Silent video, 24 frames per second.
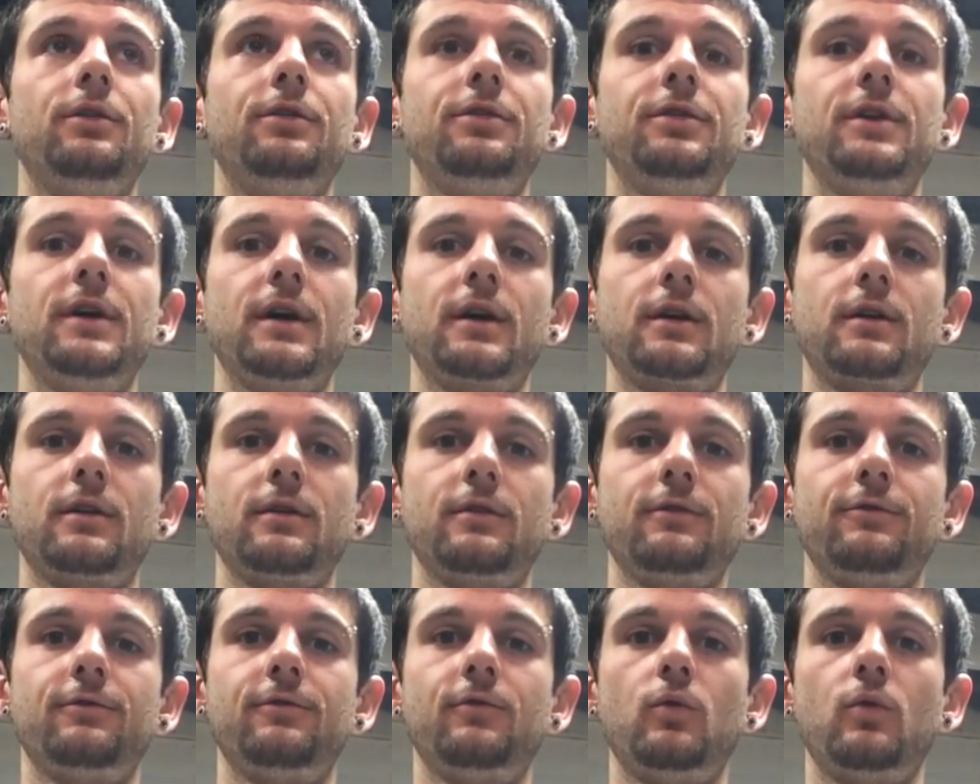thick
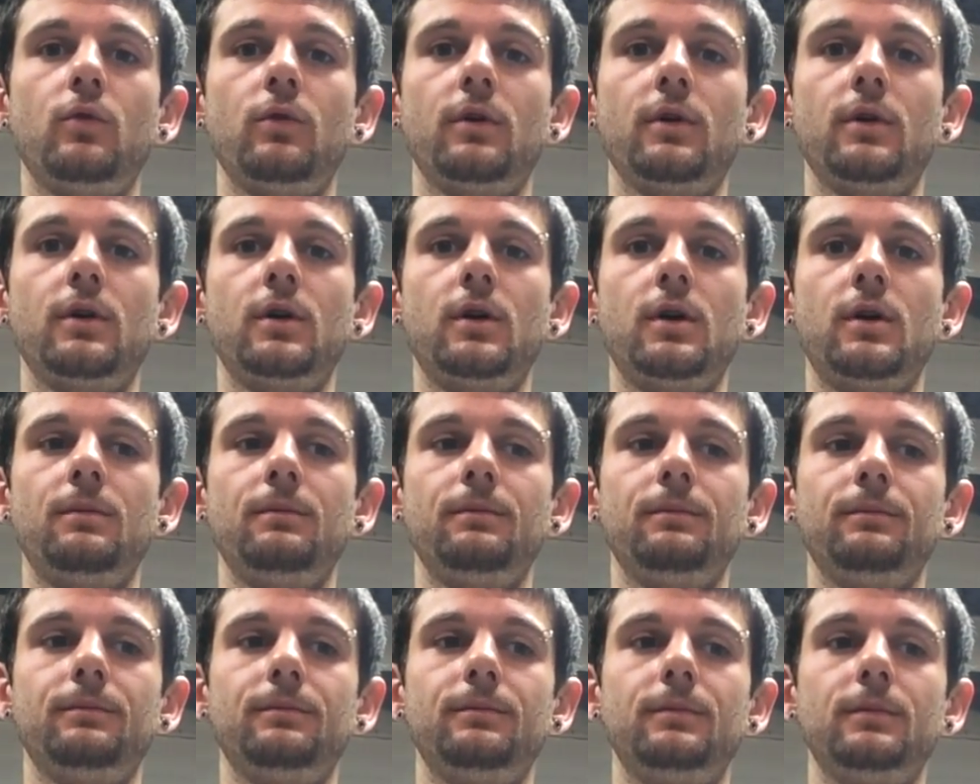
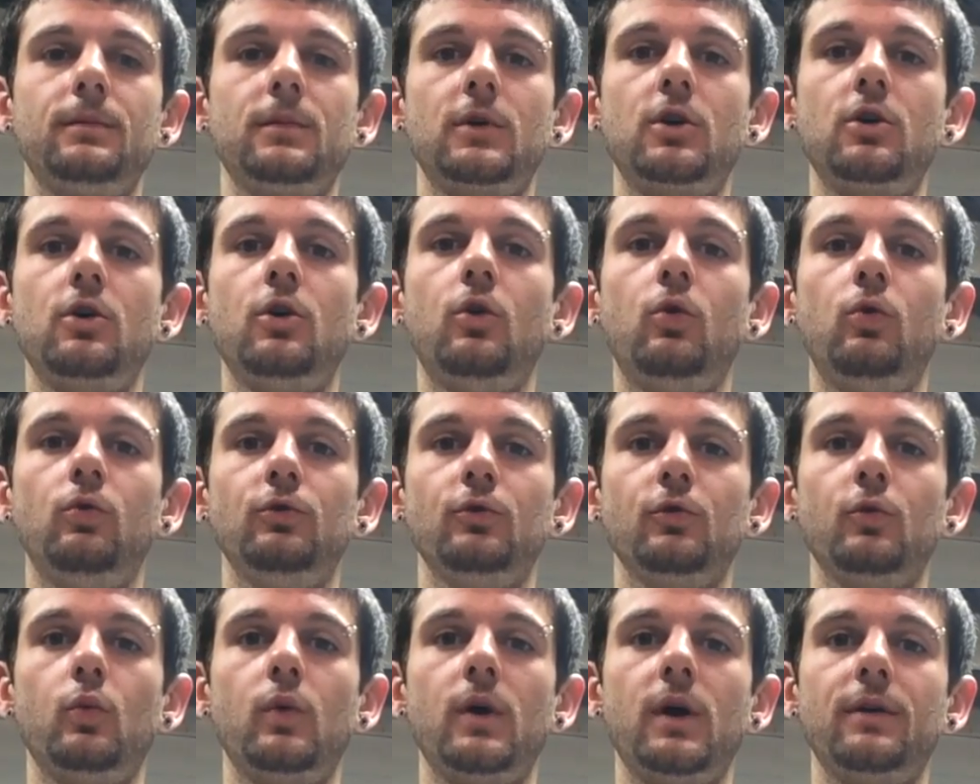for
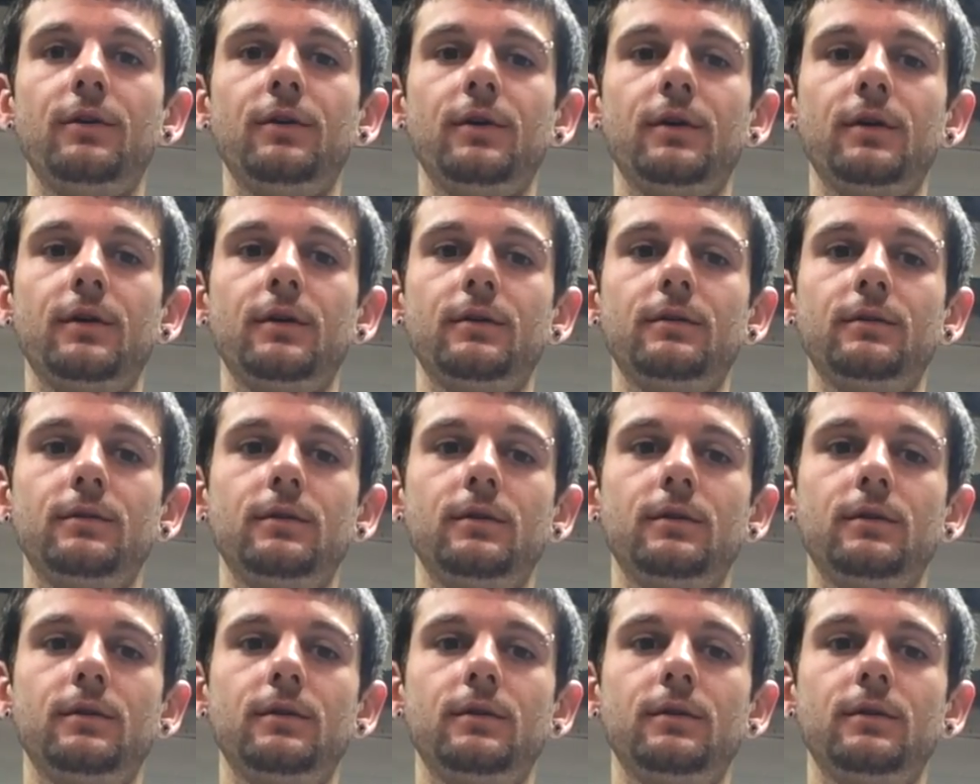colder weather,